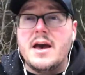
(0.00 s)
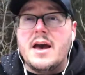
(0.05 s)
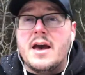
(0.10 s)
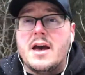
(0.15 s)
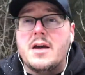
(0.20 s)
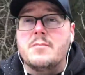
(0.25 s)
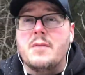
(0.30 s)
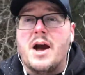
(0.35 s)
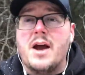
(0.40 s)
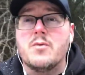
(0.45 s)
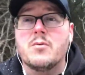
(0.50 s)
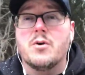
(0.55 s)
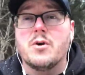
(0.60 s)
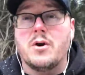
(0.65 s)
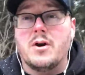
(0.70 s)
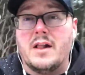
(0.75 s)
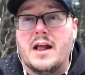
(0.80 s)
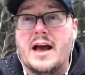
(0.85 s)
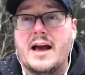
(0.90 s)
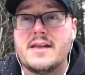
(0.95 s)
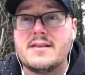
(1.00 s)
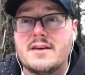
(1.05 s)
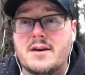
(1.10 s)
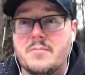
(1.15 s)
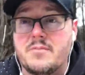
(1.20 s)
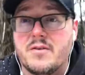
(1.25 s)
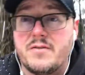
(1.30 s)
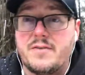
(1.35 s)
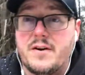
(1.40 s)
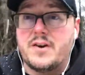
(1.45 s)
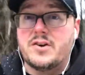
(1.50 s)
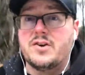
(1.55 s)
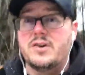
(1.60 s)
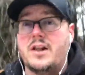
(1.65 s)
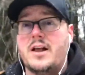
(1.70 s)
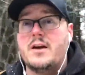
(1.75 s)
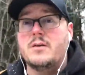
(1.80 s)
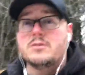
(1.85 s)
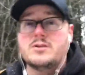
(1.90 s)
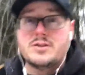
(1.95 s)
In my role as a
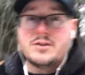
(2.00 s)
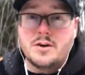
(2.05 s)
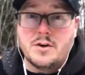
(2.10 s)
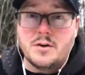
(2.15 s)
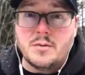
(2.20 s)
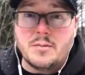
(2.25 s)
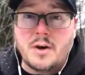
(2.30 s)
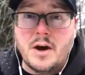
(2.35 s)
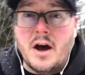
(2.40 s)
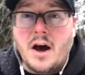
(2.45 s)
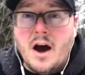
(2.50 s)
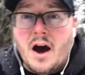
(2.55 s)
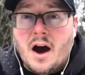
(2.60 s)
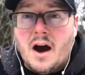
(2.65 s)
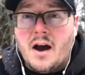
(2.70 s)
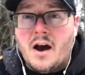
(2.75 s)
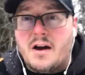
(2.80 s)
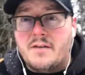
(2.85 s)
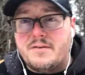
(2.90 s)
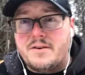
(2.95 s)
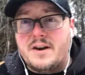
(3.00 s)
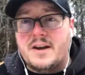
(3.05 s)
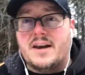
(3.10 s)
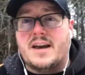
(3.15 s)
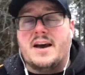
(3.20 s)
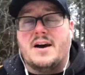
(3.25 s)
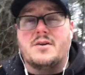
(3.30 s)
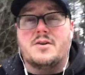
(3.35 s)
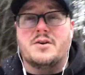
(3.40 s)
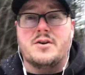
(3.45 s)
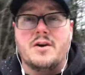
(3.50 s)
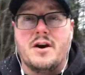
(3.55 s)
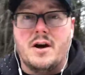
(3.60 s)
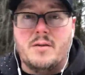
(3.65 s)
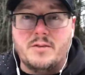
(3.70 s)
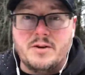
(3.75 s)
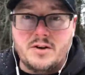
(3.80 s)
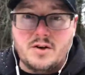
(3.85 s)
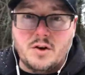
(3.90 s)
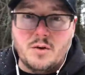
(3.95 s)
professional house snoop, I often encounter
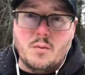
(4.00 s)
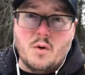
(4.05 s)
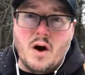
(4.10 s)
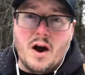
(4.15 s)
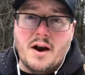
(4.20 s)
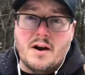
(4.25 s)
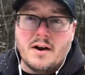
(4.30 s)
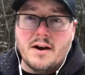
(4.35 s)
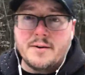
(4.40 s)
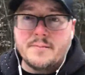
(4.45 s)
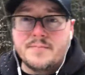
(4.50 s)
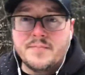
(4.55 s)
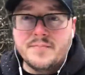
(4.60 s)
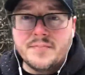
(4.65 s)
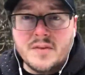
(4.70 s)
knob and tube wiring.